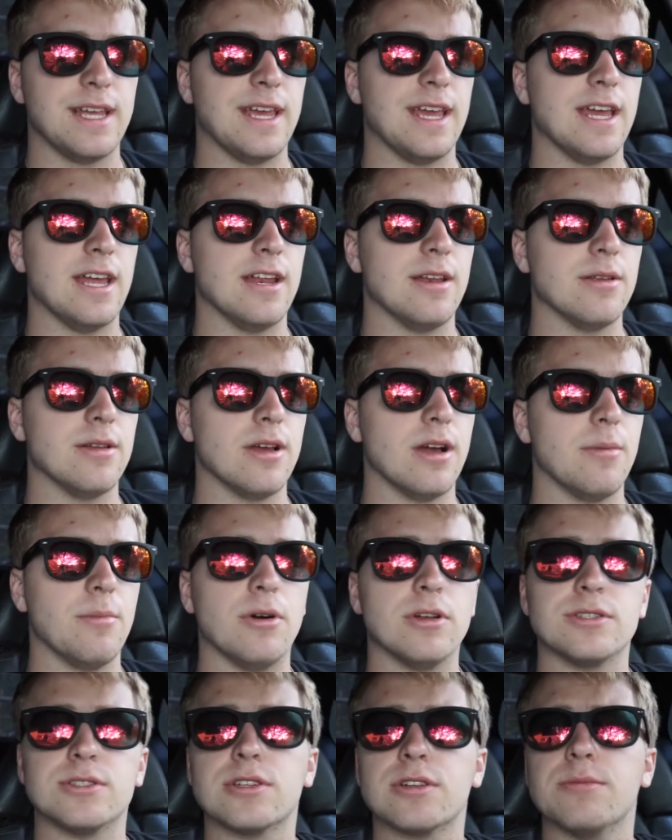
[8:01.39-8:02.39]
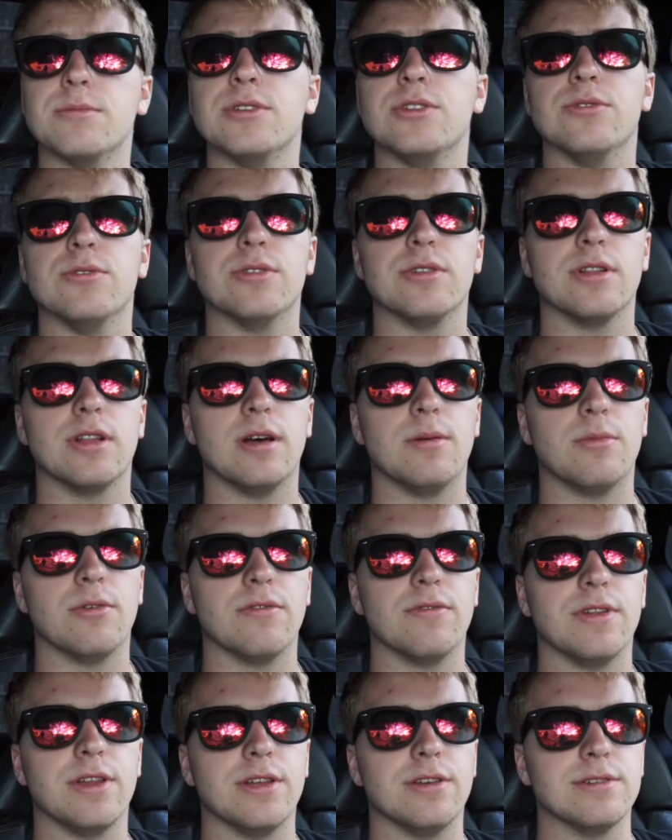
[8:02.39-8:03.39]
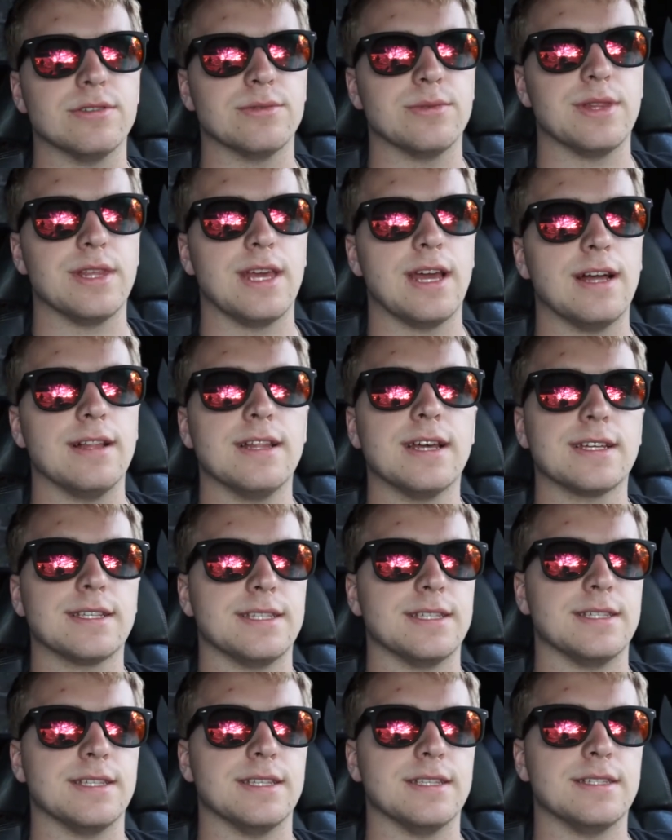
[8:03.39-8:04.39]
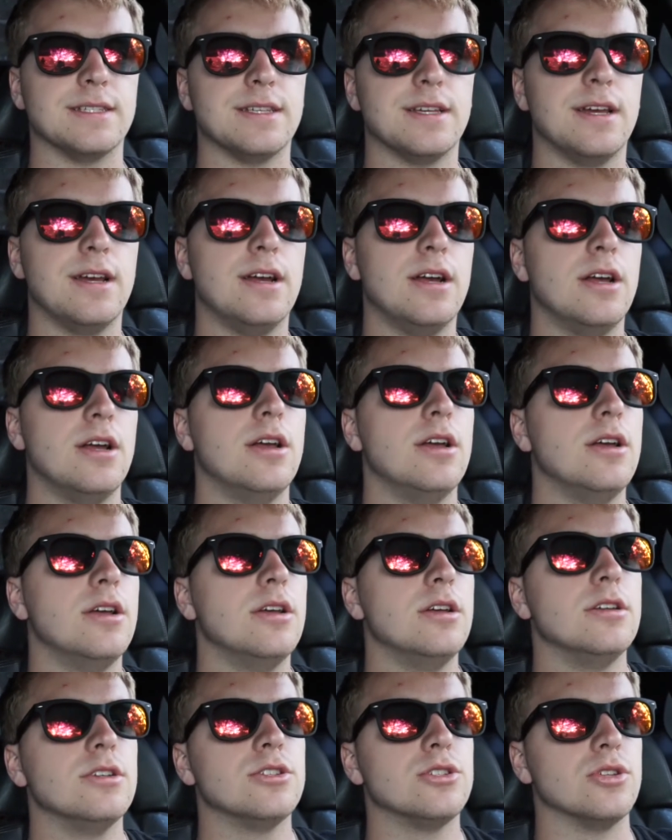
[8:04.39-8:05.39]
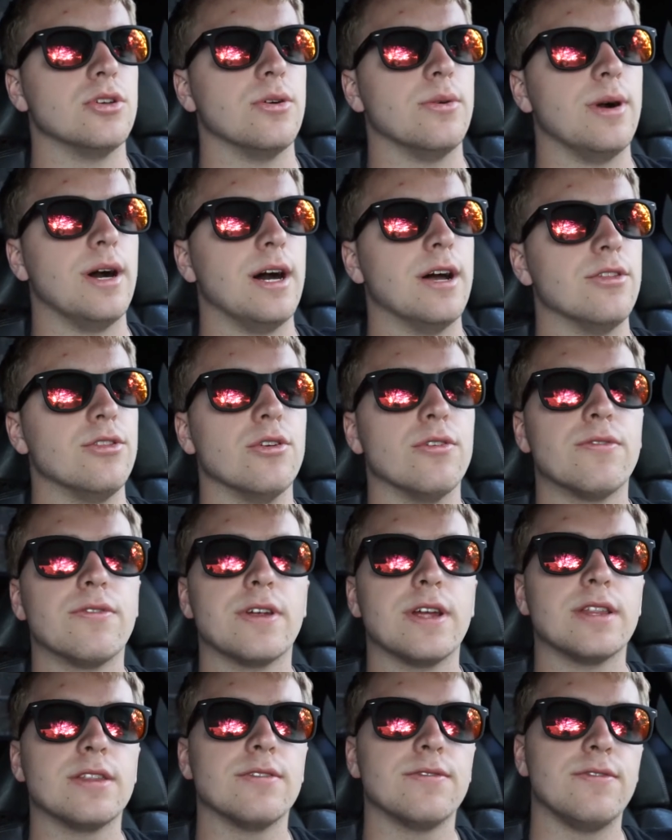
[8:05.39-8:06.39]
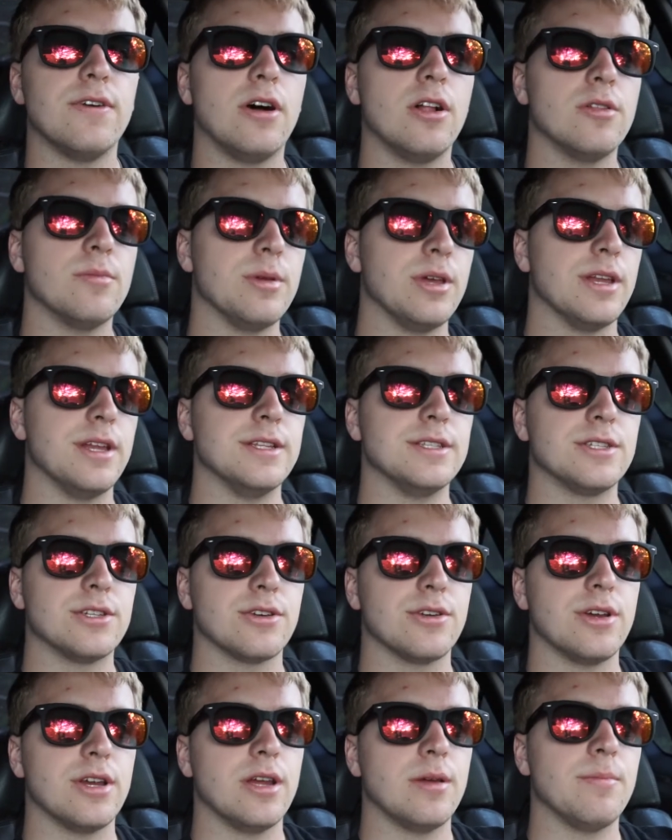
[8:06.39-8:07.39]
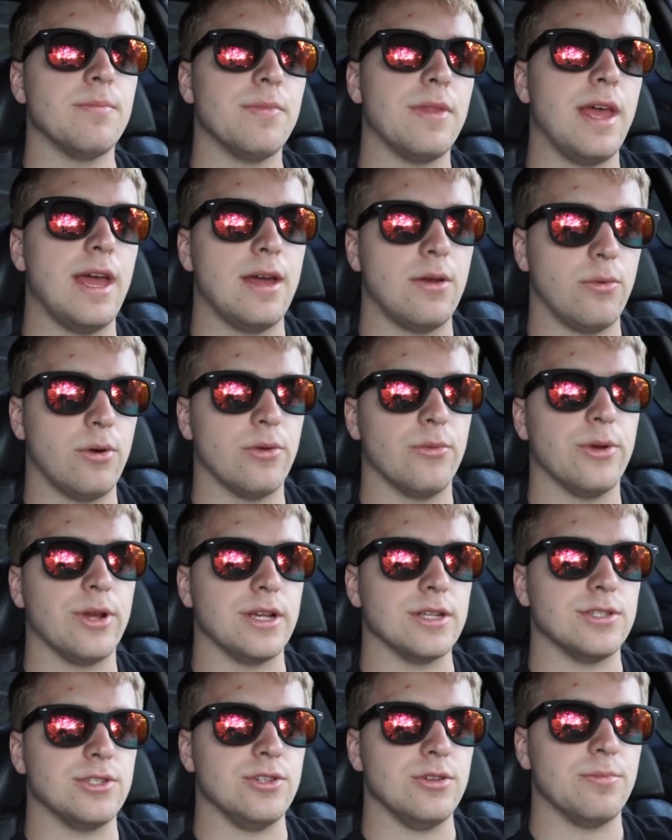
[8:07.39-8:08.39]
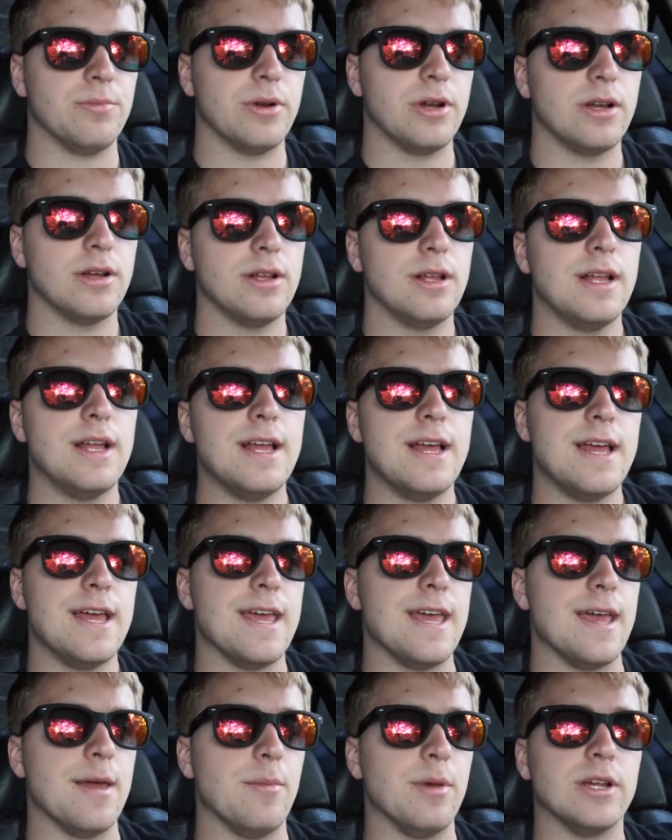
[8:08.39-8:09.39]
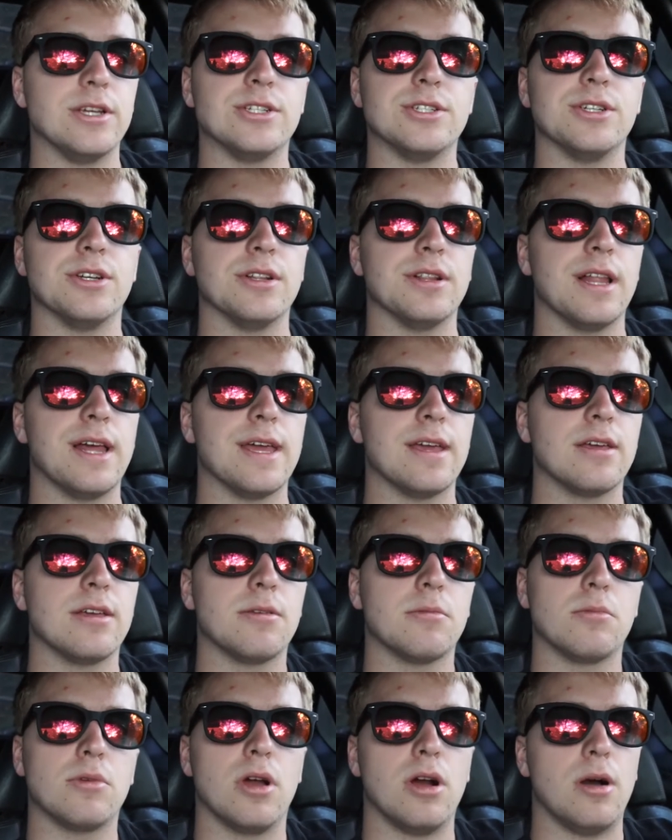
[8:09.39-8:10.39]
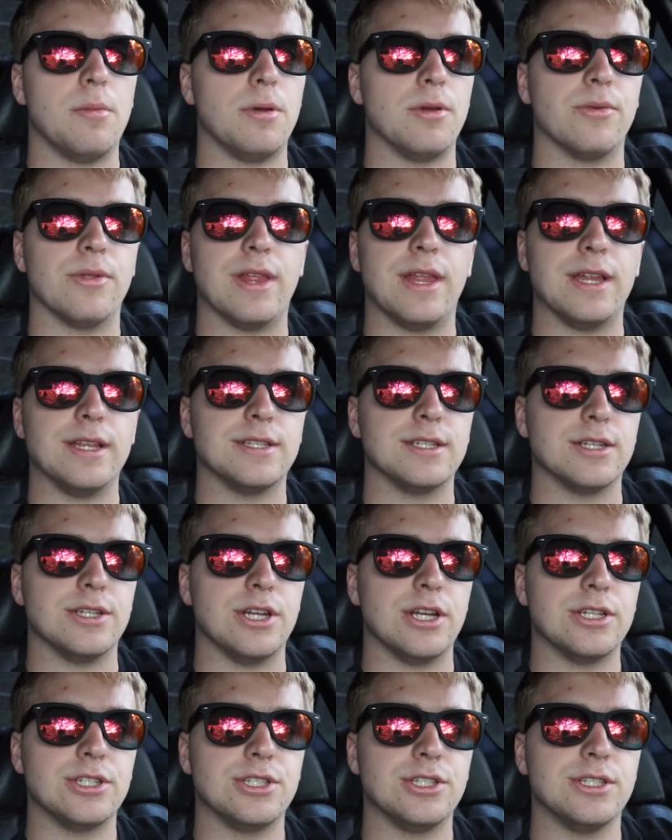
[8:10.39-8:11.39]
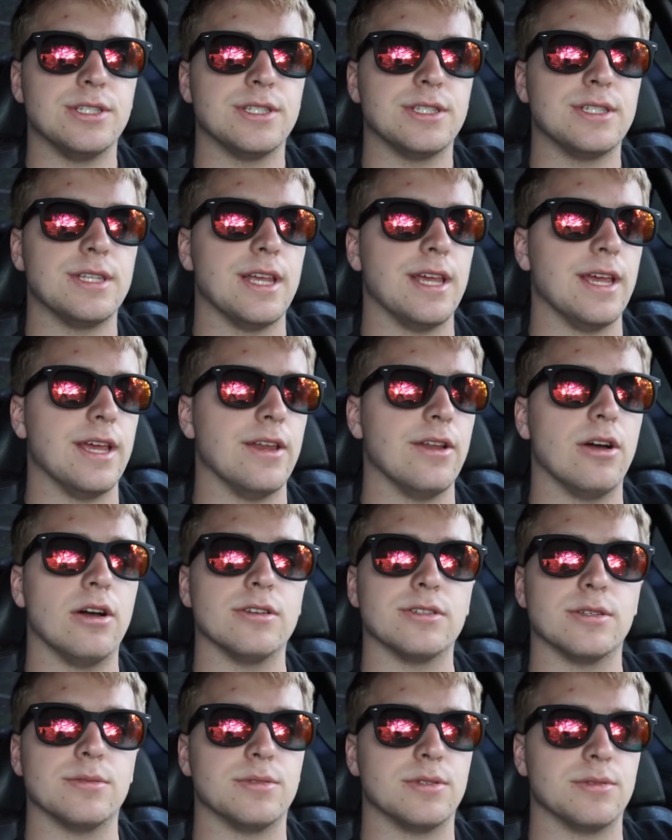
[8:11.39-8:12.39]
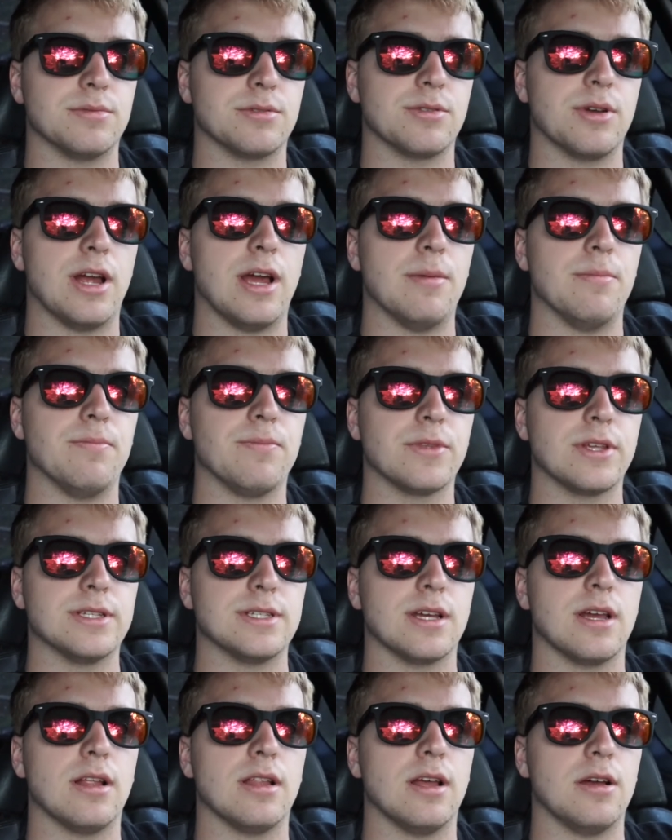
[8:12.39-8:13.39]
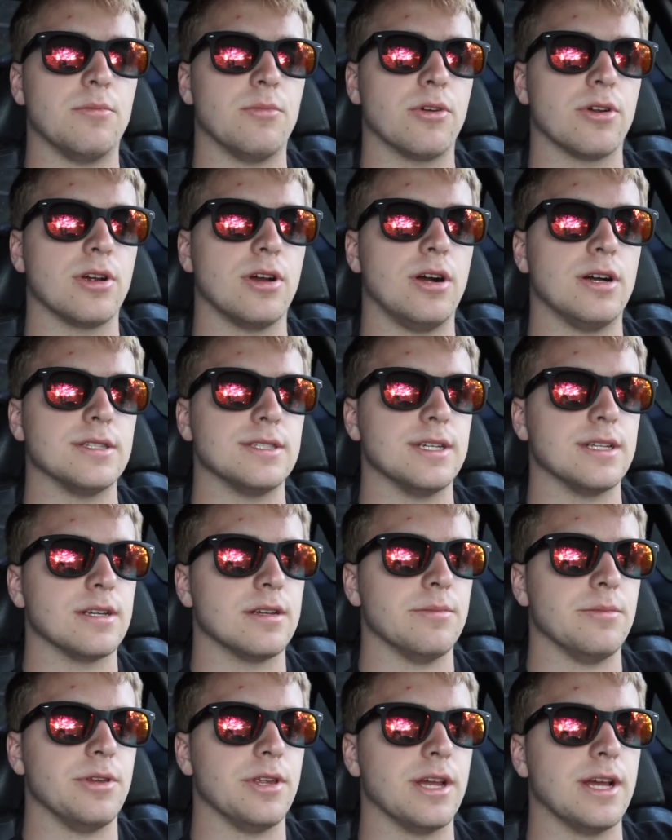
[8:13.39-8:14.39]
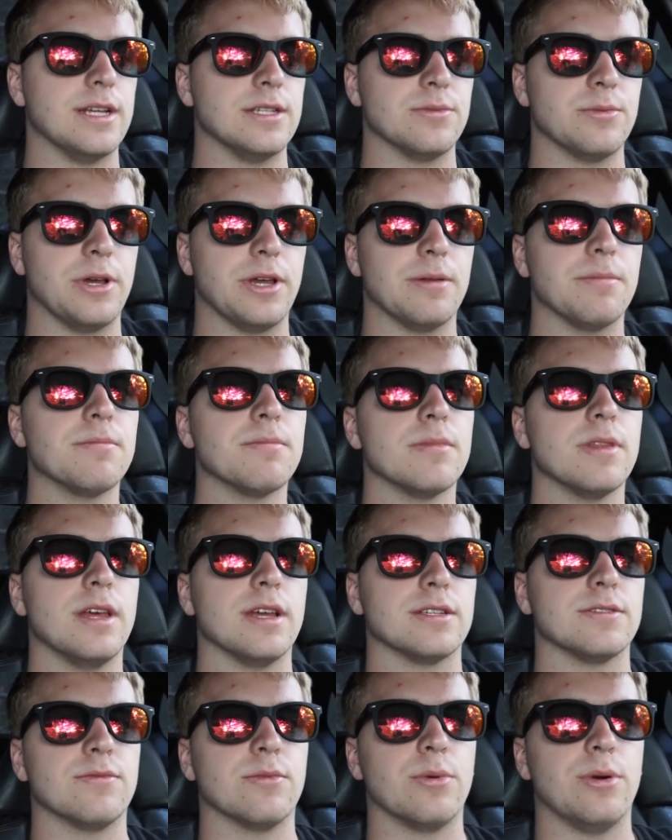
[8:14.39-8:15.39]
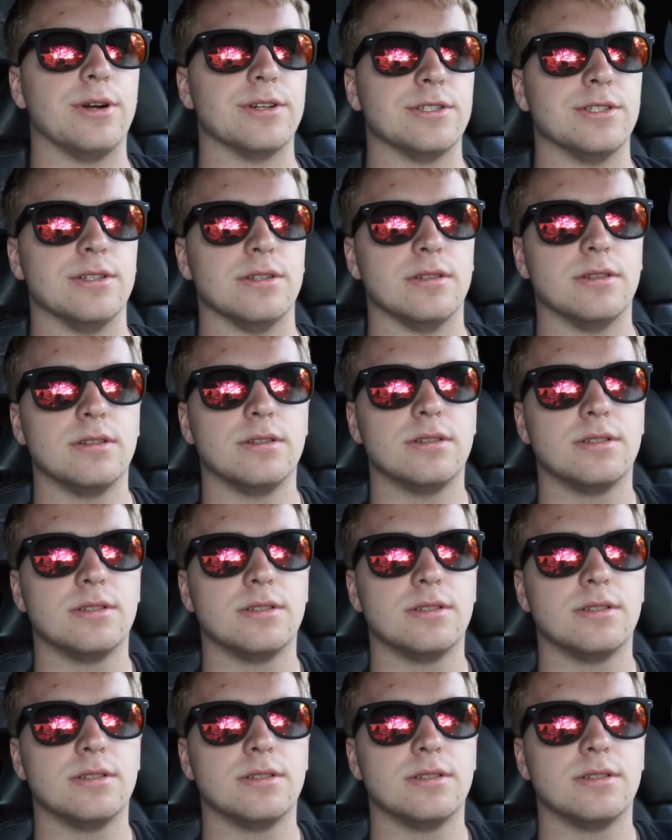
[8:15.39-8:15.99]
And I'm also going to be doing a lot more videos with the Alexises. So don't forget to follow me on Instagram at OneWickedSupra. And make sure to like, comment with any suggestions, and also subscribe. Because I got a lot more content coming you guys' way. Thanks for watching.